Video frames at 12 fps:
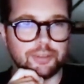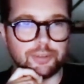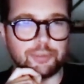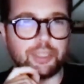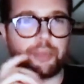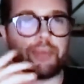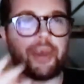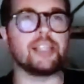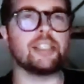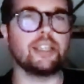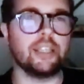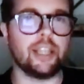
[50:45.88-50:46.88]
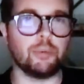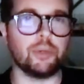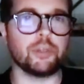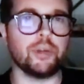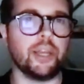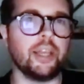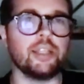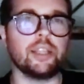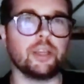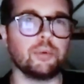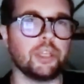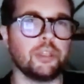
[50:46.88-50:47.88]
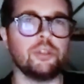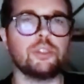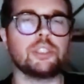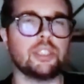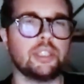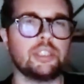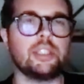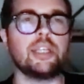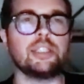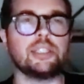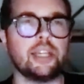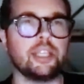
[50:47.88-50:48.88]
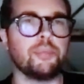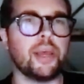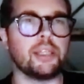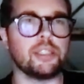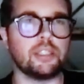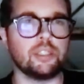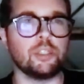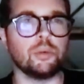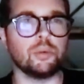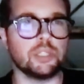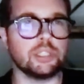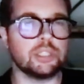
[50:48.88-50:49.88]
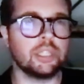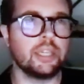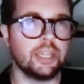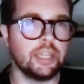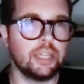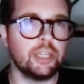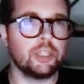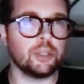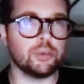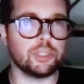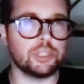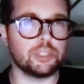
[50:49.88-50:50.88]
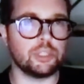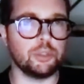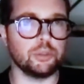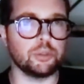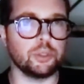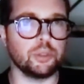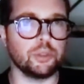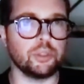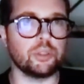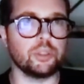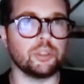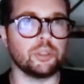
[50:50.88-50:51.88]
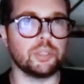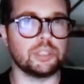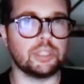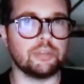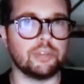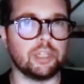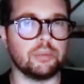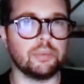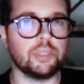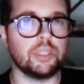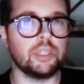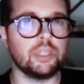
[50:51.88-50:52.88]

the capacity that we create, like we can utilize that capacity towards the new growth or towards the development.